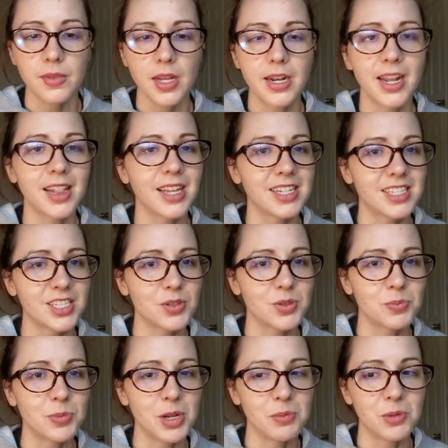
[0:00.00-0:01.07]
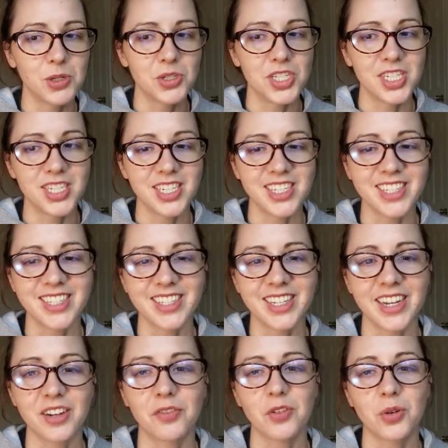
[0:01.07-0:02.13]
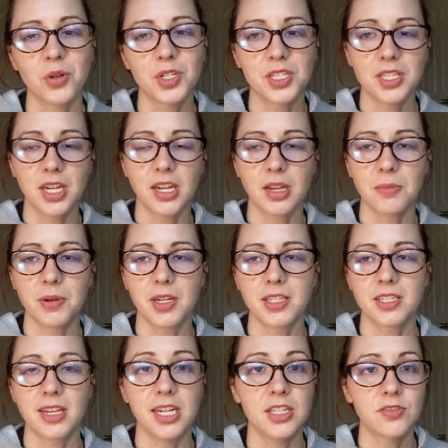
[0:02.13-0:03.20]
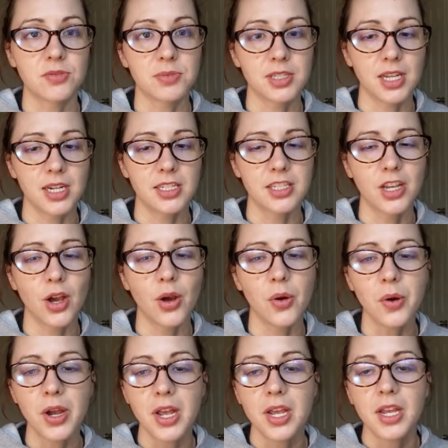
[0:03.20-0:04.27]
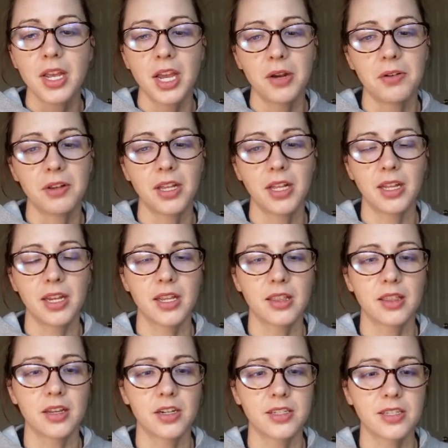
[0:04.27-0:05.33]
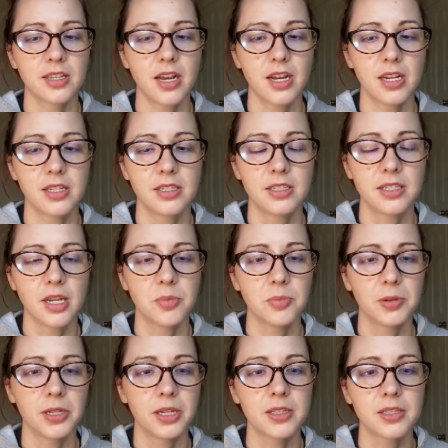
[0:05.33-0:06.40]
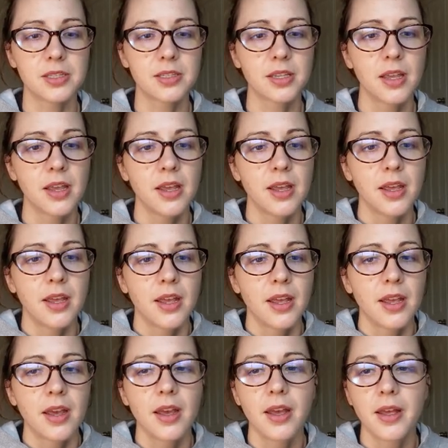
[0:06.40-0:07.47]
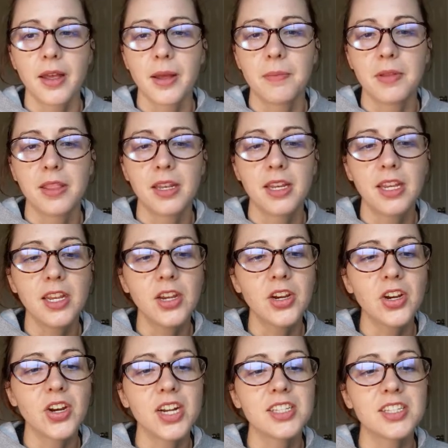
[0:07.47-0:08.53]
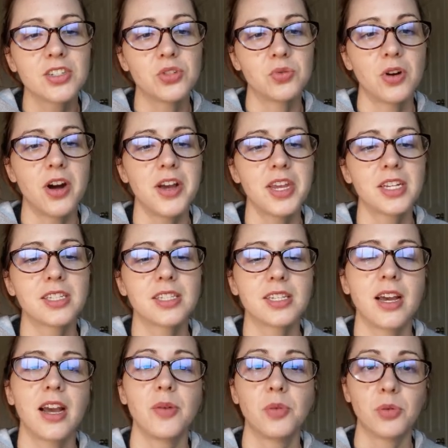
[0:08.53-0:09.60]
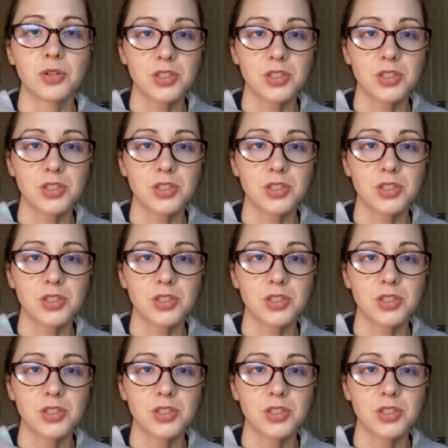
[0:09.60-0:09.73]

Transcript: and I like to use Bitmojis, and of course I get my slides from SlidesGo. I really like their slide templates. And then here it's a drawing slide, but